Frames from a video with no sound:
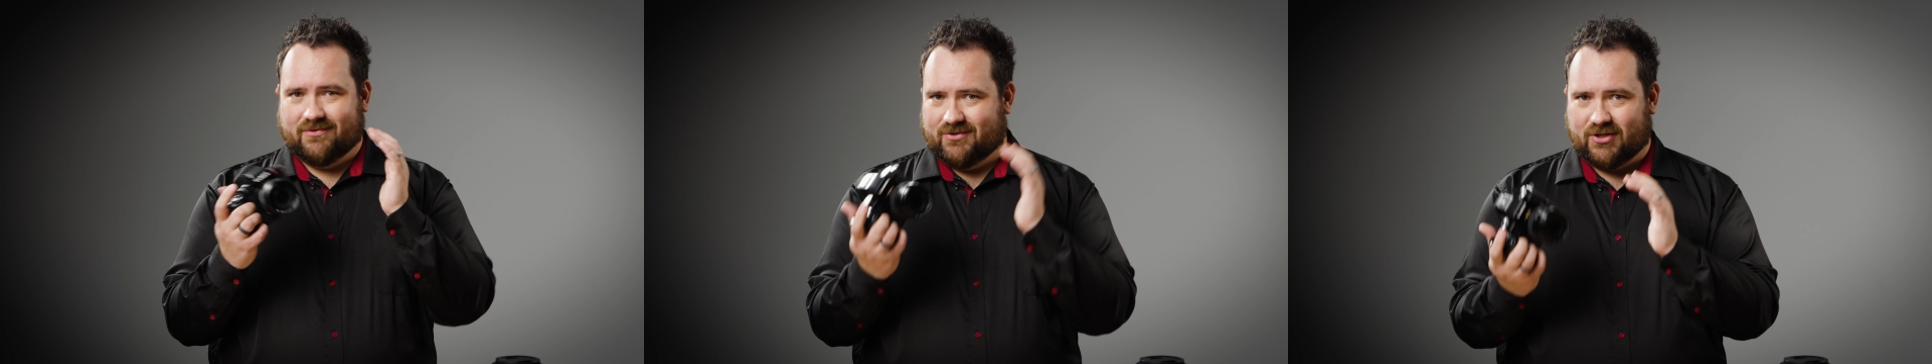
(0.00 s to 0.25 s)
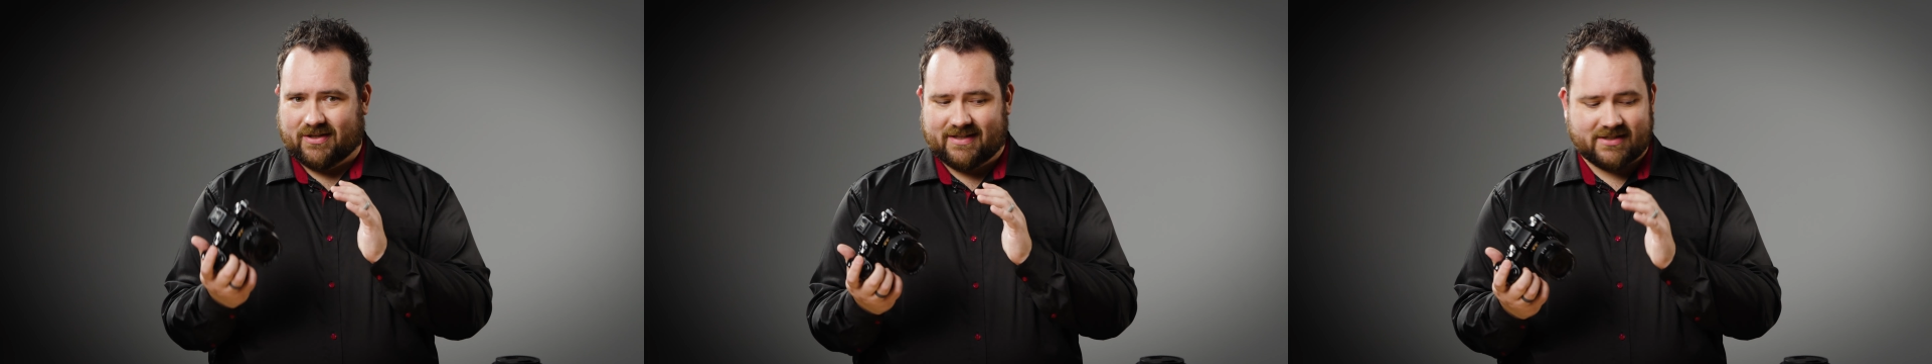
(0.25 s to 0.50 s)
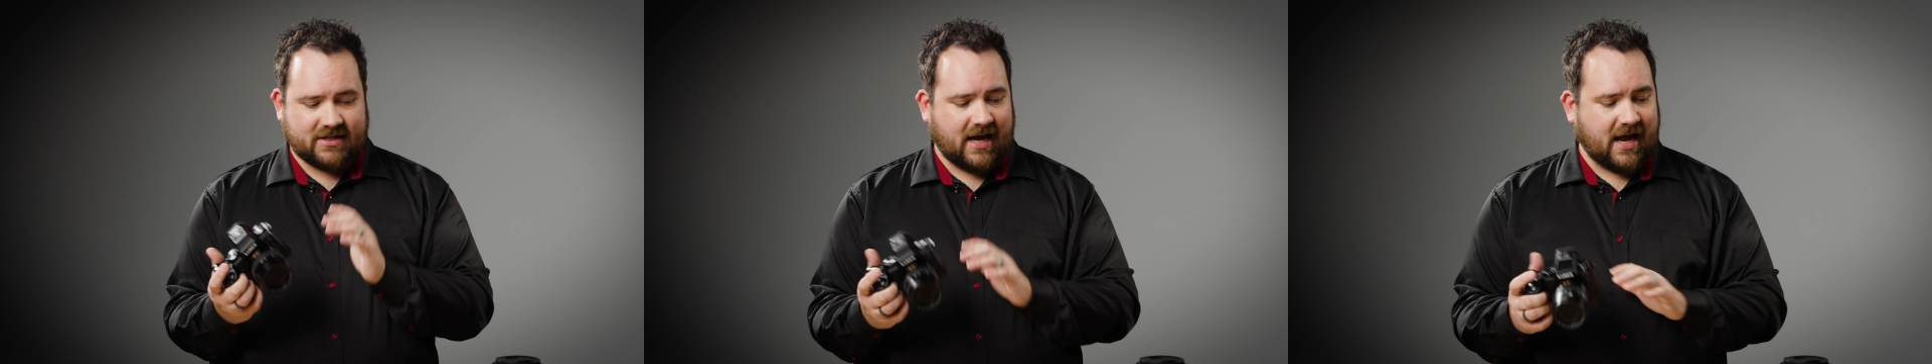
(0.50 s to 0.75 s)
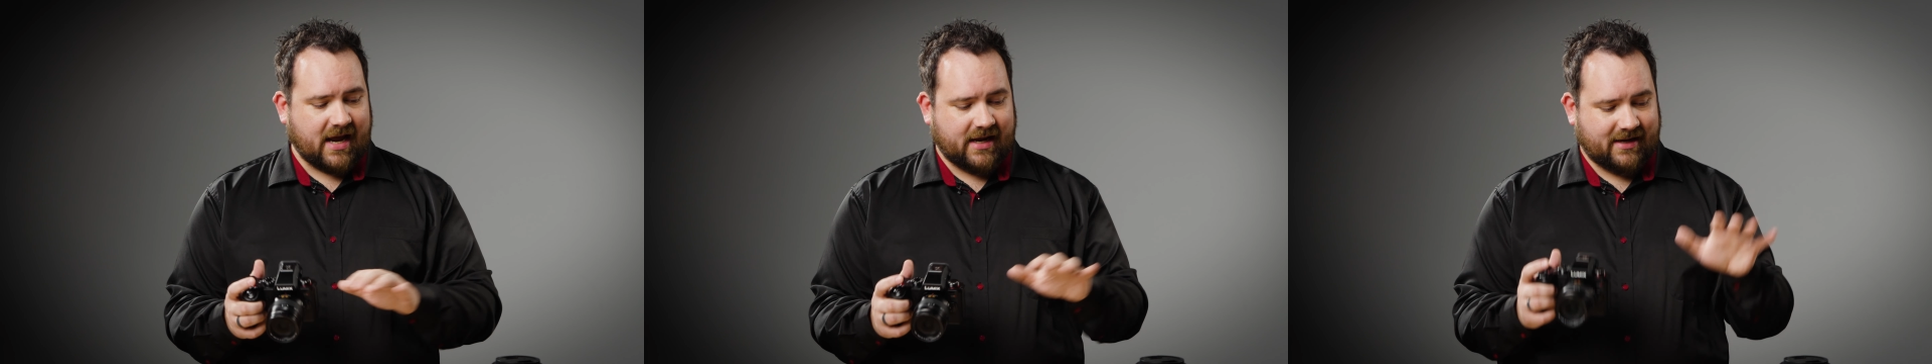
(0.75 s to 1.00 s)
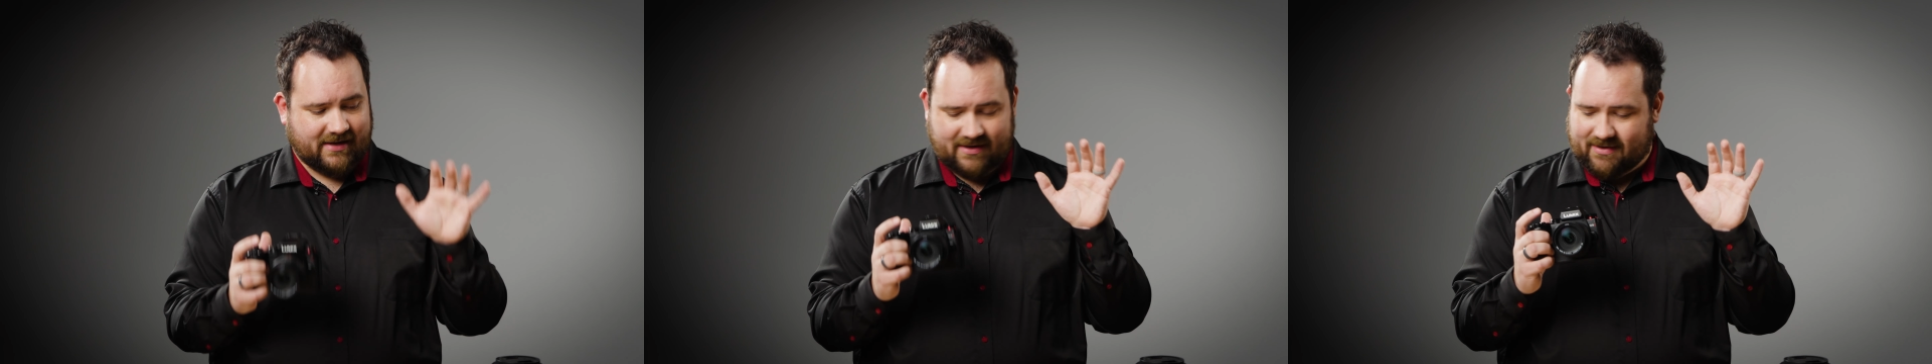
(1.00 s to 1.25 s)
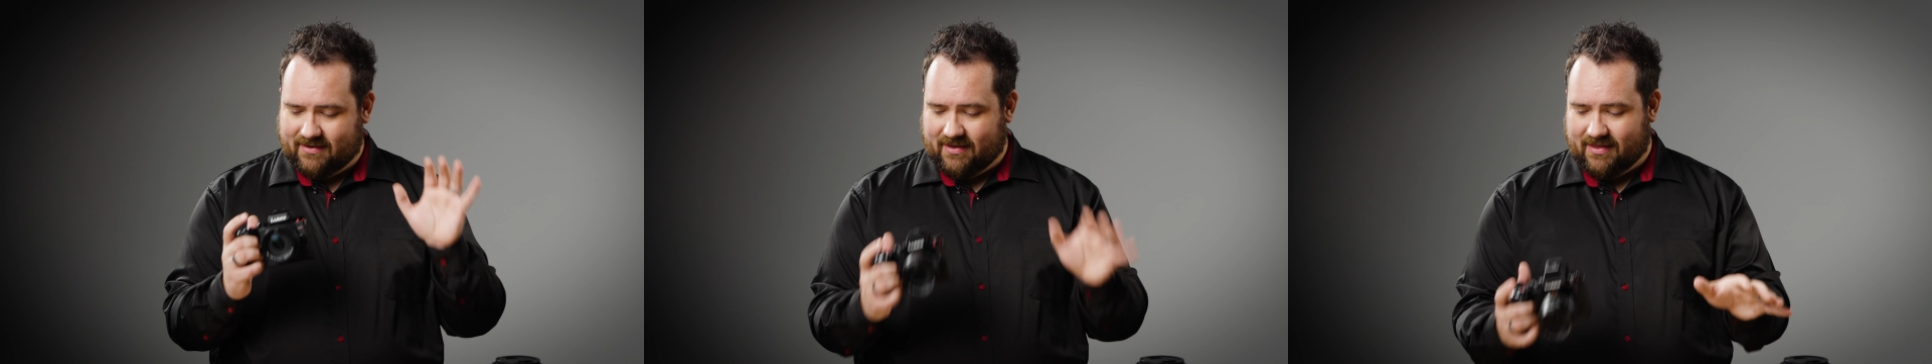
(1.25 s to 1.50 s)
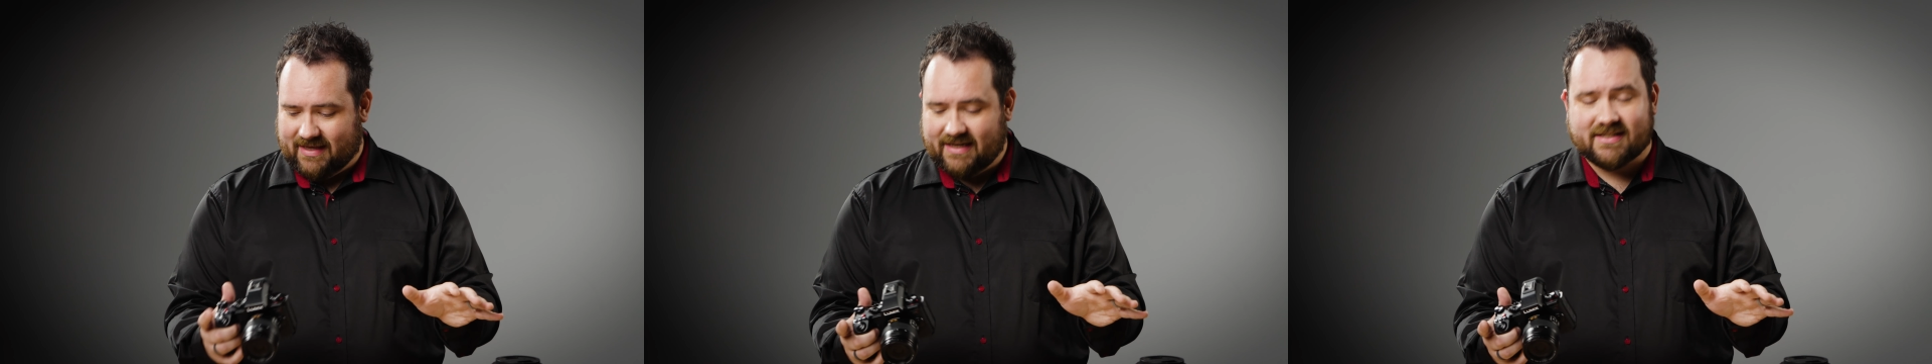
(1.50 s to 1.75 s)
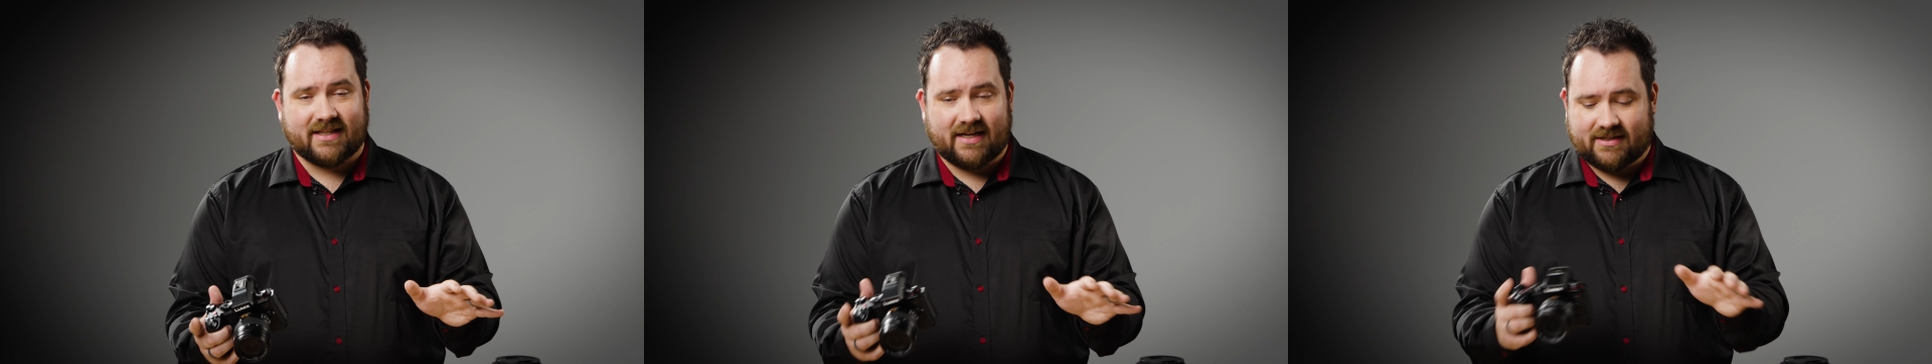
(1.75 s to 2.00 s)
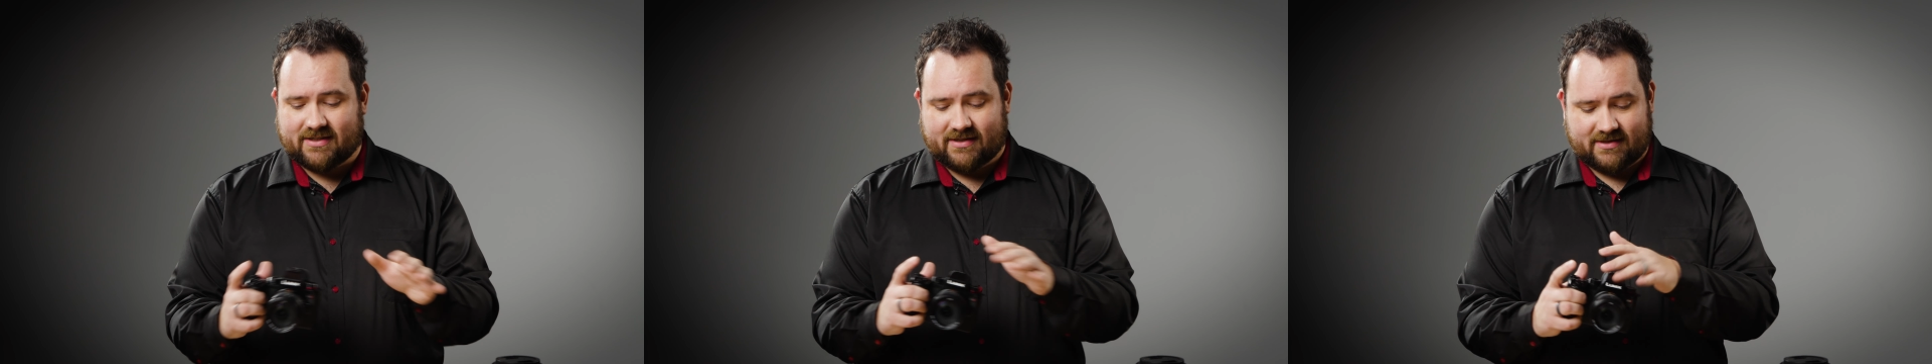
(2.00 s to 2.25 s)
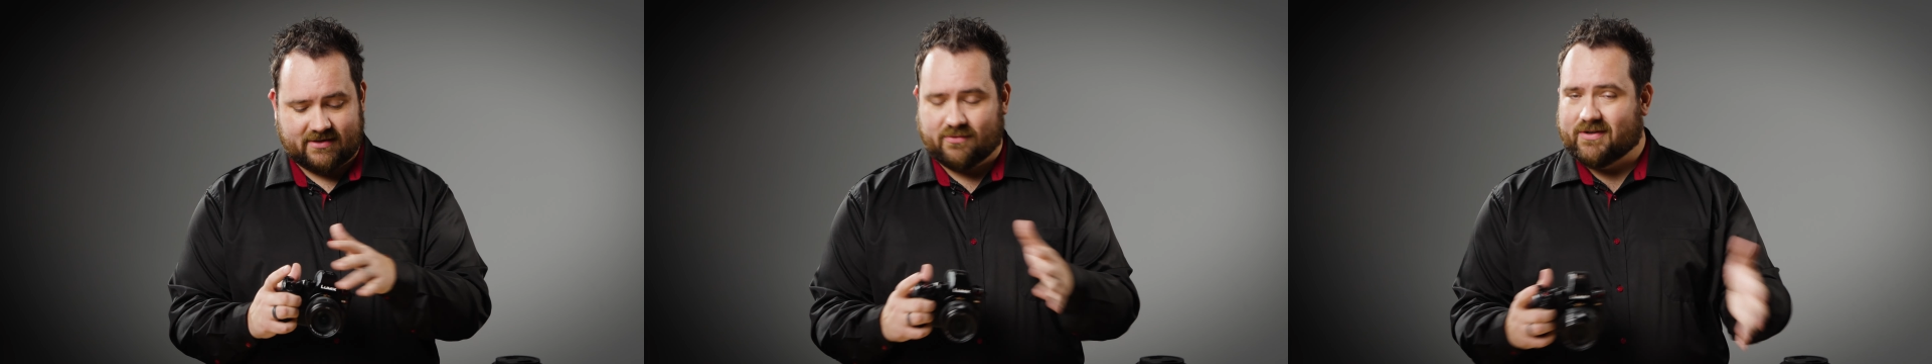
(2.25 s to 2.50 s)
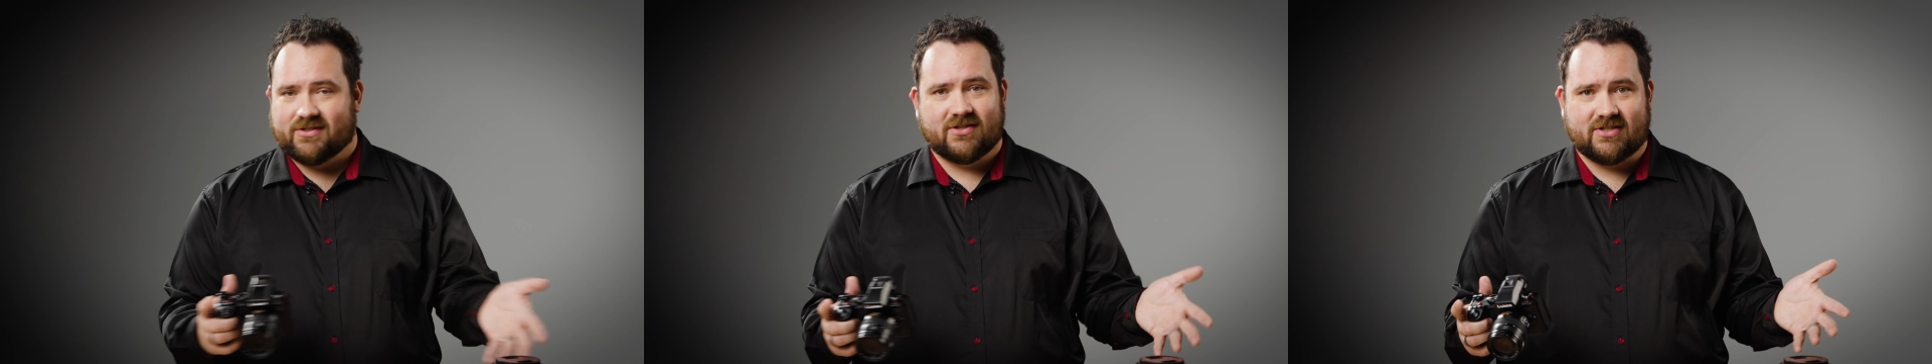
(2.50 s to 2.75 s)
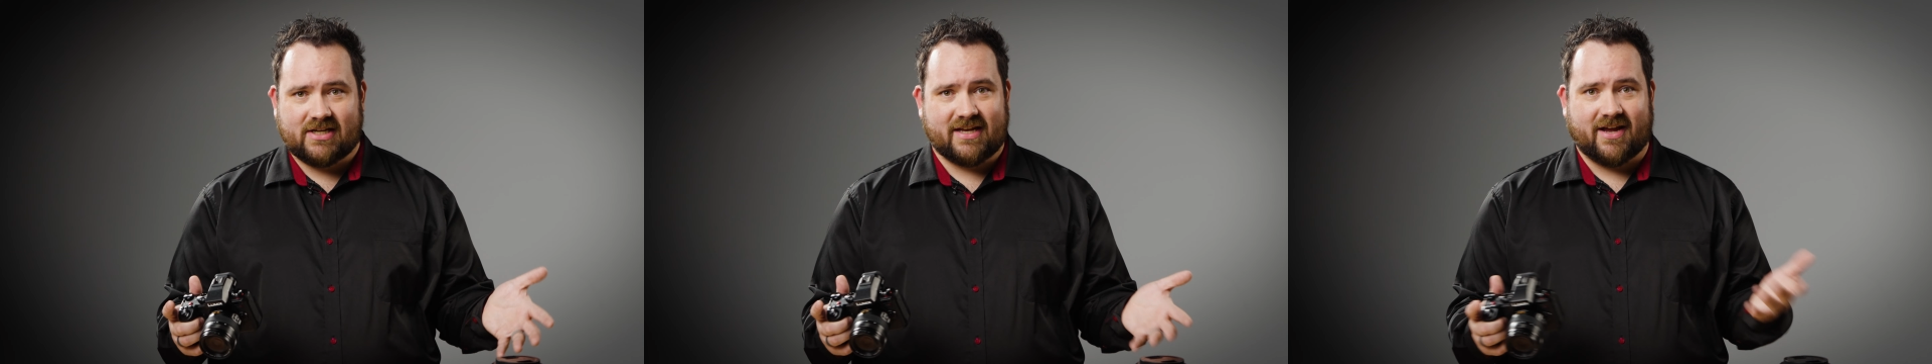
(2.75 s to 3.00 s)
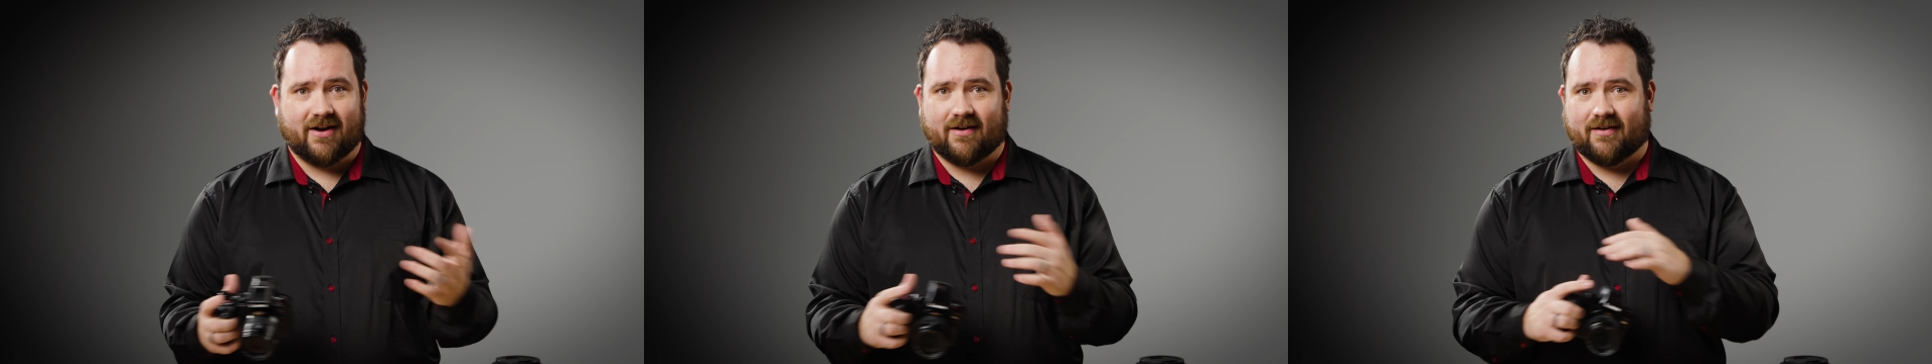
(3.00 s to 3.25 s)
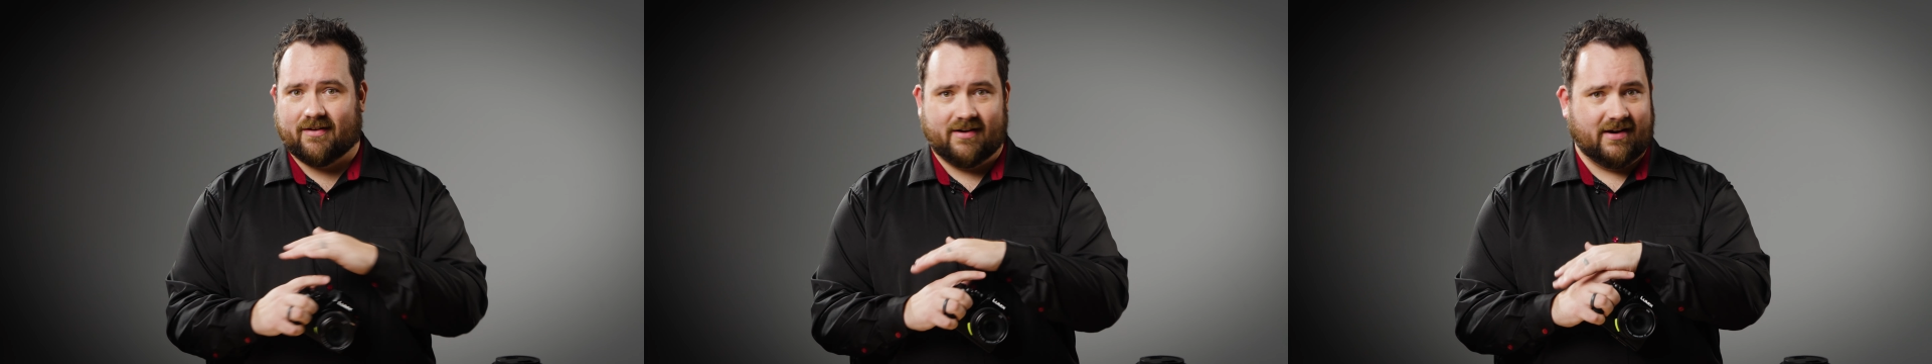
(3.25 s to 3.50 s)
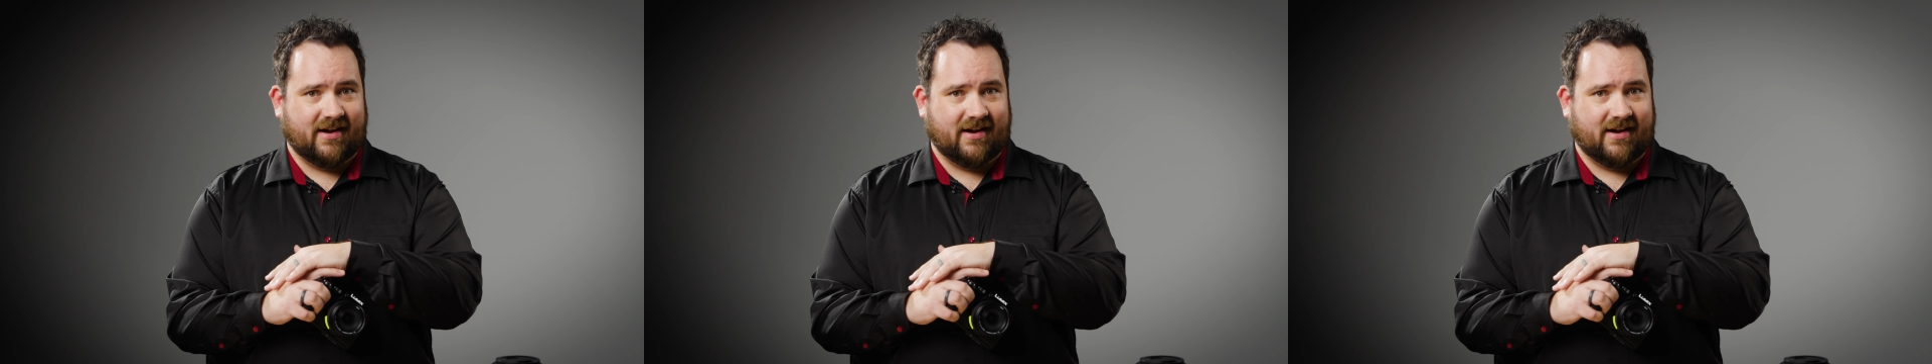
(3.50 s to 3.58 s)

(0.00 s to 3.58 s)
took this guy, these lenses, the ones you see here,